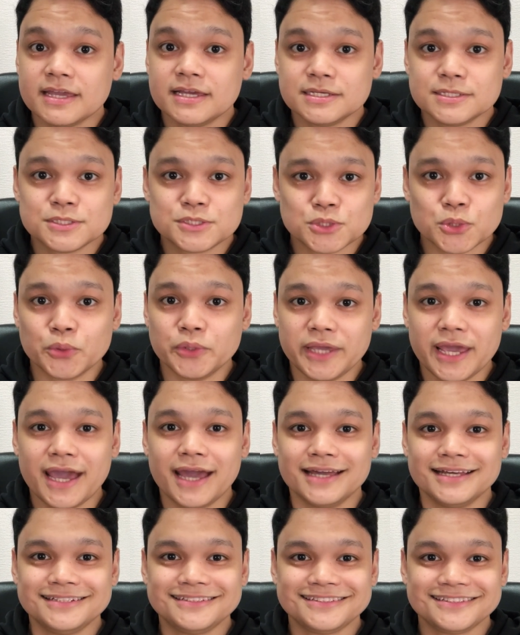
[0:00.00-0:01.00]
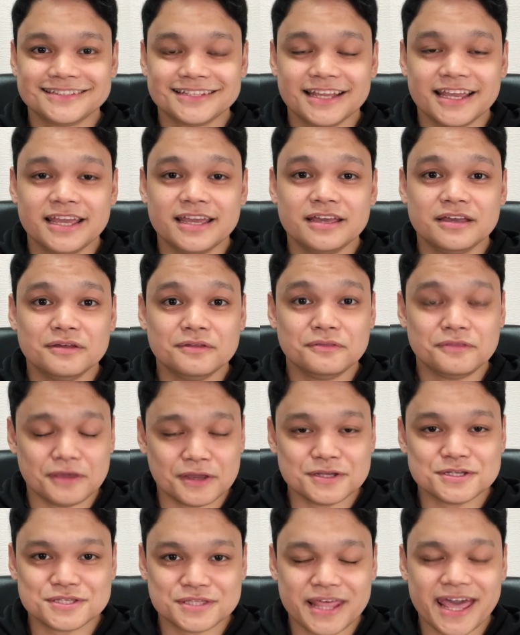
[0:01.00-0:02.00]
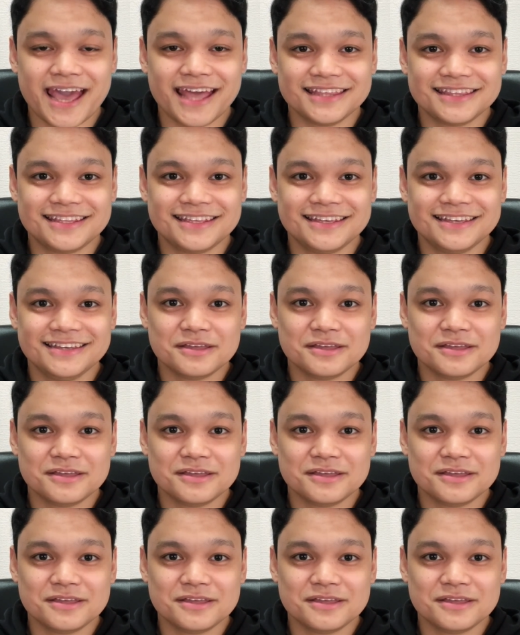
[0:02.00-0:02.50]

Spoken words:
So yeah, there's that.